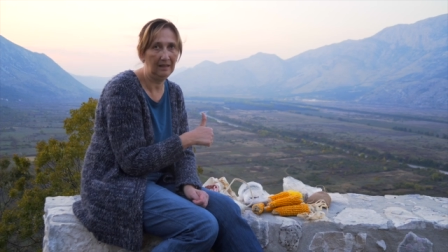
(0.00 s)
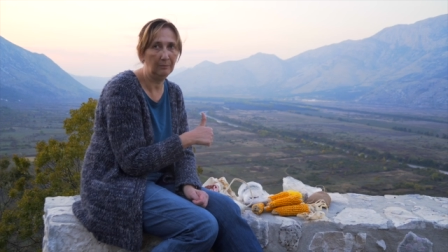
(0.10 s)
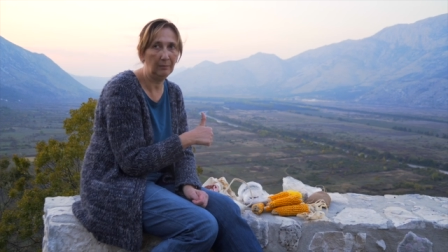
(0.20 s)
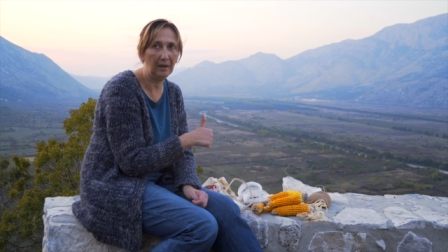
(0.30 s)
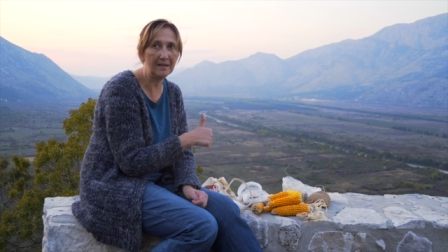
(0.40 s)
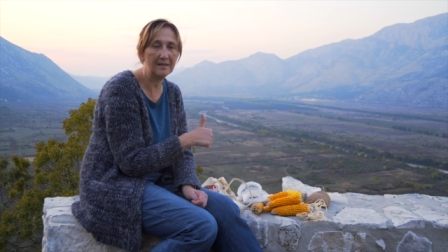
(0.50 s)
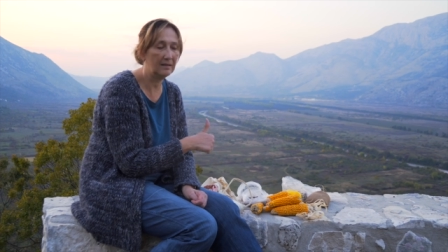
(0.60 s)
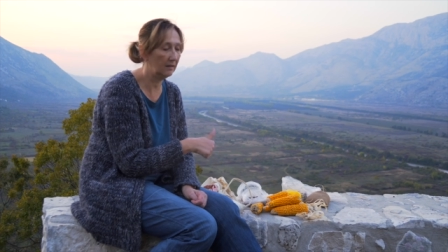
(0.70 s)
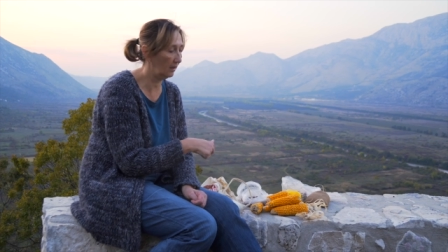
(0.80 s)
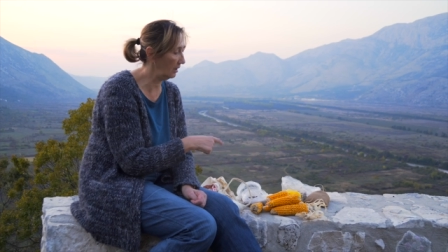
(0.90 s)
And plus,
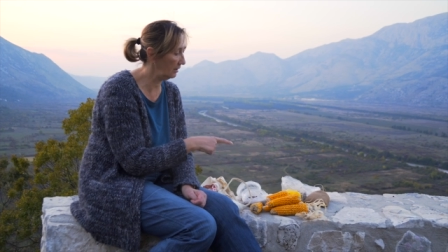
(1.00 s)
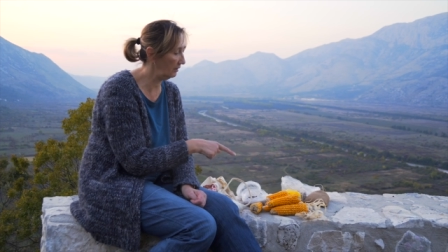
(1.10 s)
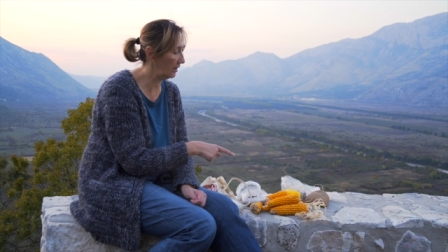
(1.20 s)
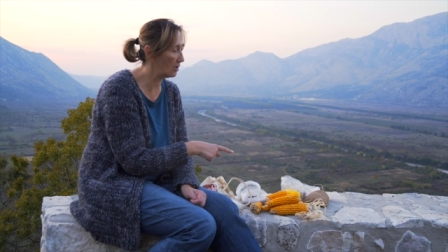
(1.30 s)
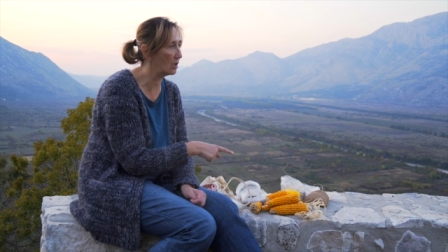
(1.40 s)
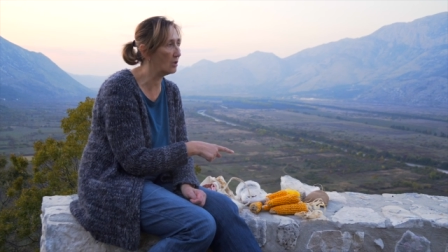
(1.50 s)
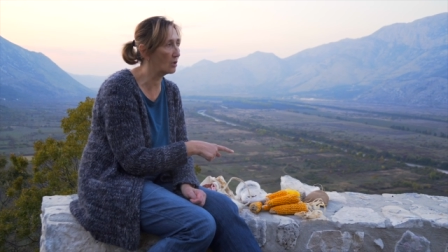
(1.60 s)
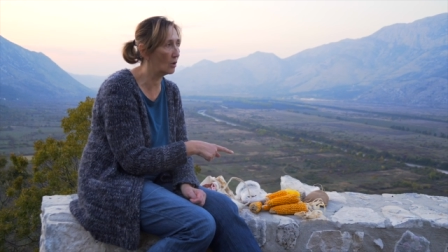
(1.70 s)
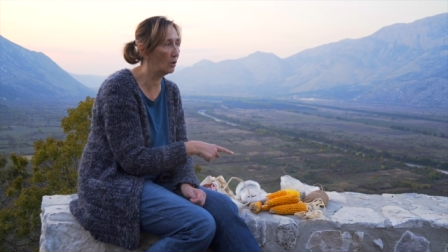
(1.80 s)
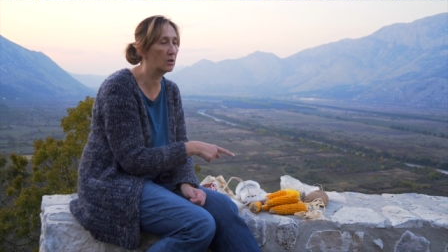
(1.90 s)
the cultivation
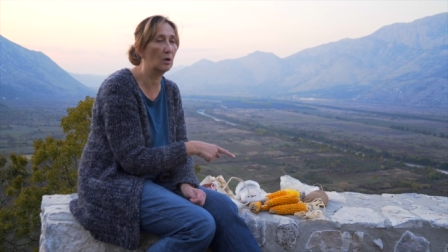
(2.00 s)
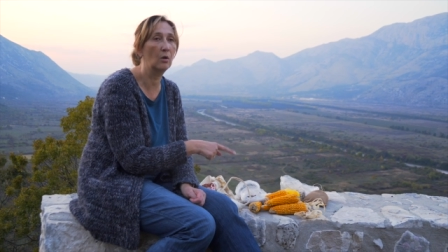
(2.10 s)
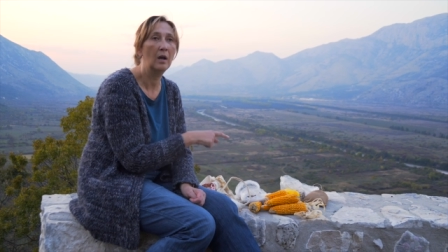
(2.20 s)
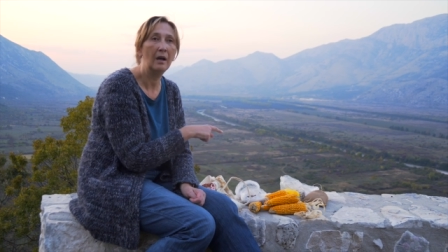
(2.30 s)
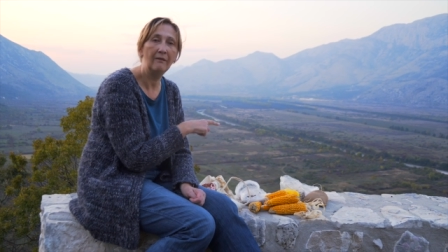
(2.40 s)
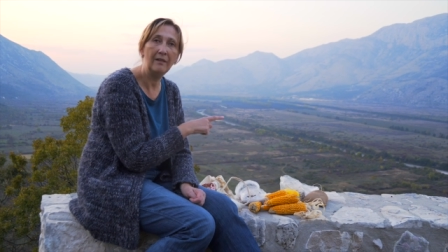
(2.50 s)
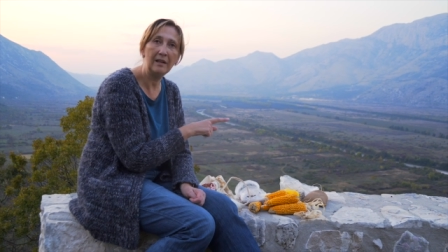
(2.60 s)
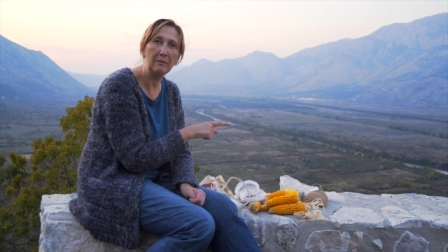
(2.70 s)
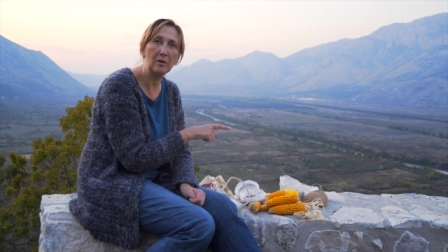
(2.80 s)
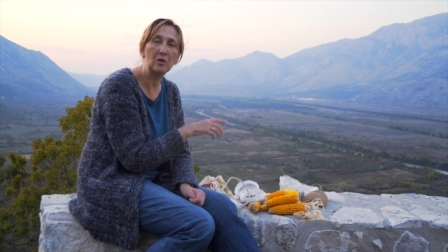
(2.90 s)
is also
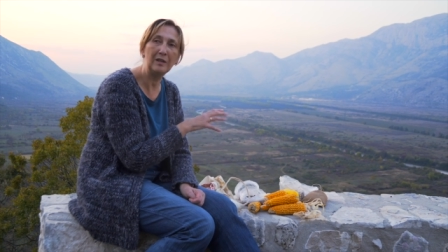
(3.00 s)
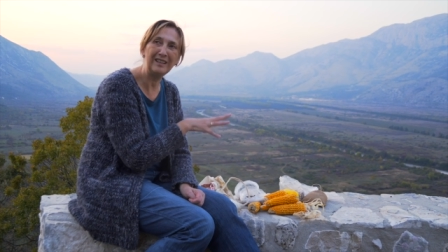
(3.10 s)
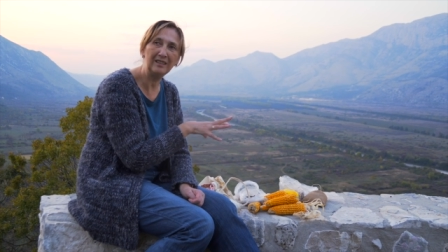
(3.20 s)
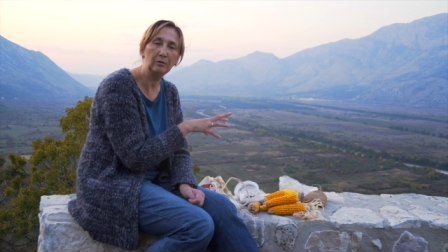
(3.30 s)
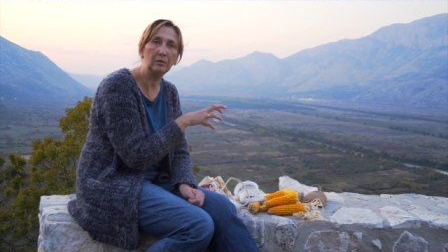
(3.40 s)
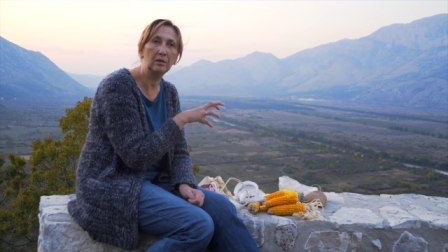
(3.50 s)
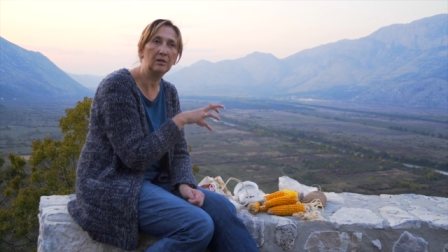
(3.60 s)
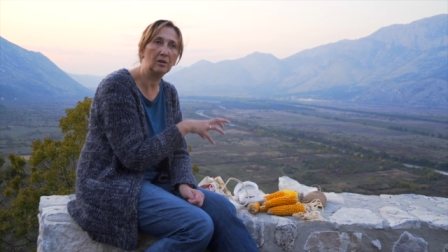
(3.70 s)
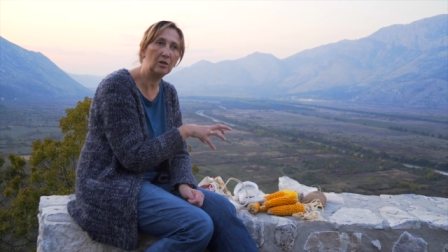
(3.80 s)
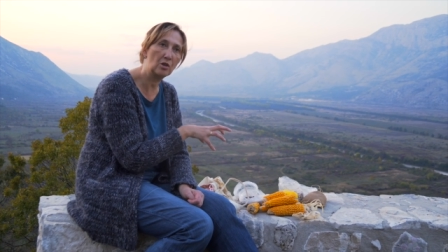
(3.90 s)
very much linked to the
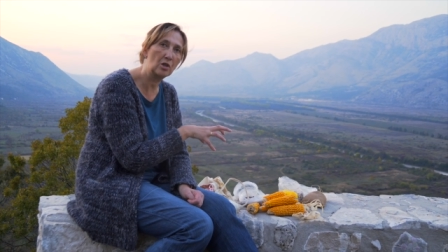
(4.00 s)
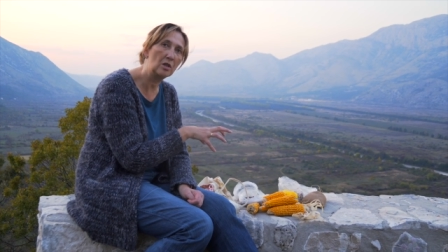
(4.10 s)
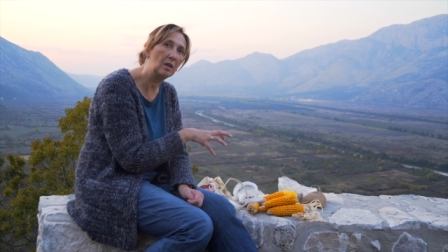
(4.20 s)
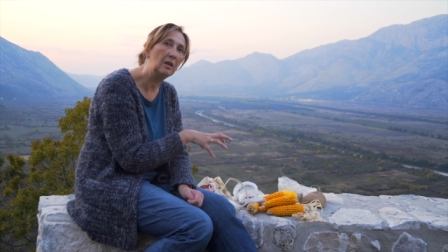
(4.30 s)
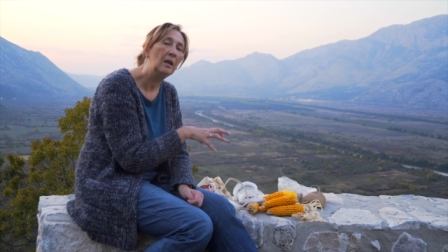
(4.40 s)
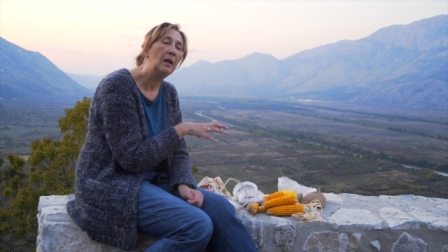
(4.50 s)
traditional